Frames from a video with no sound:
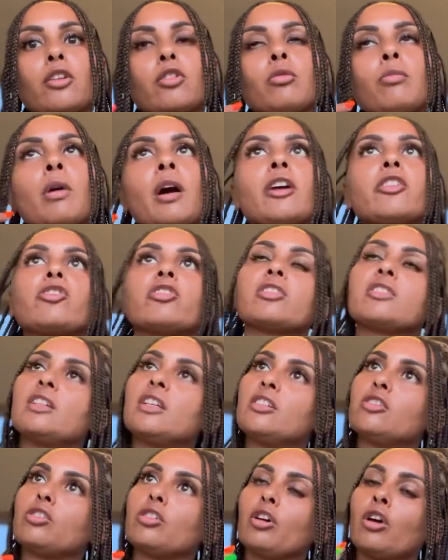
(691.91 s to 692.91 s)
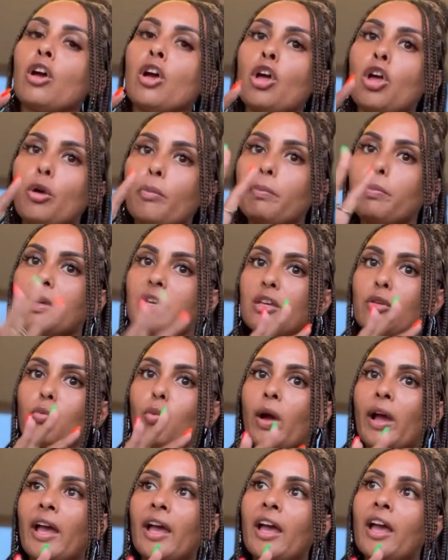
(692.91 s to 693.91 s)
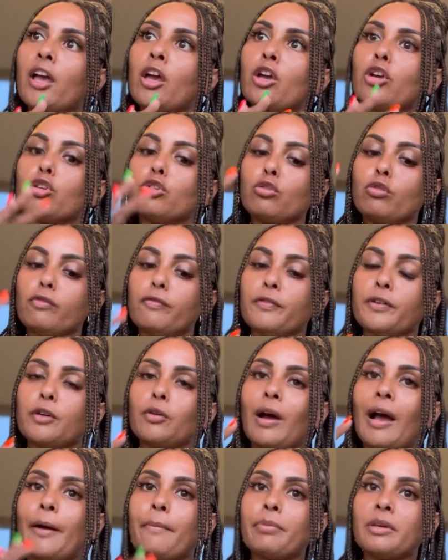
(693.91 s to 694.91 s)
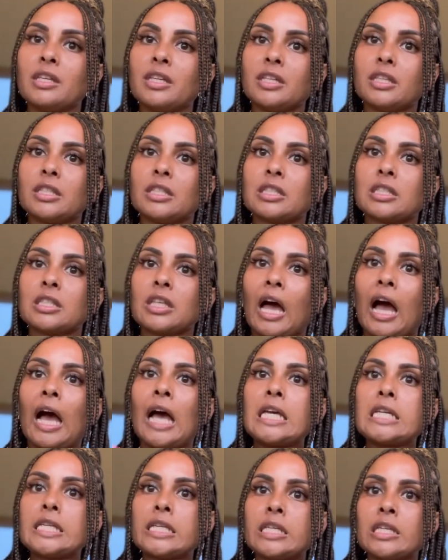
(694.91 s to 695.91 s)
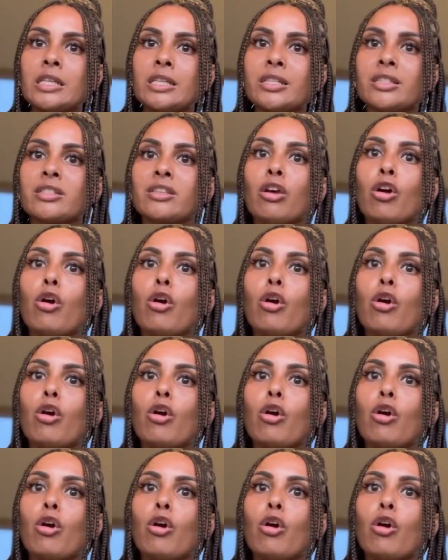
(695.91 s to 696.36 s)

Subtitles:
You might just need to be where you feel at peace, at ease,